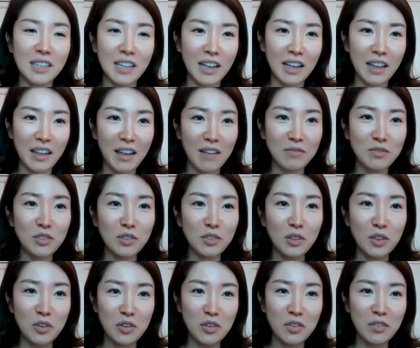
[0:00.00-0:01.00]
I have to
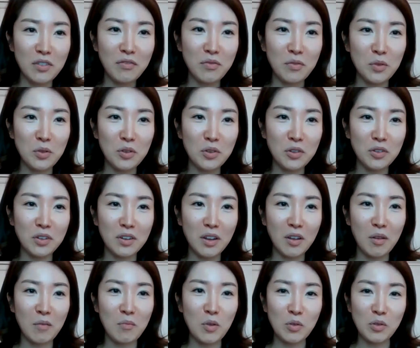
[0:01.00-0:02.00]
learn for
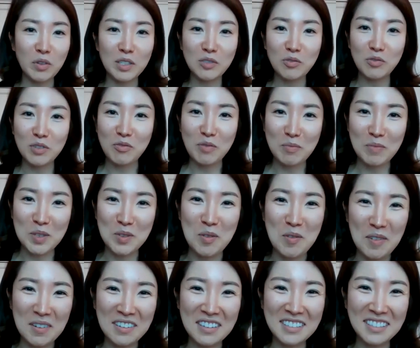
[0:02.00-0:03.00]
um, orchestra
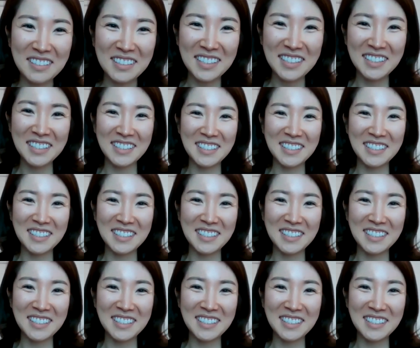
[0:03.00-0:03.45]
repertoires.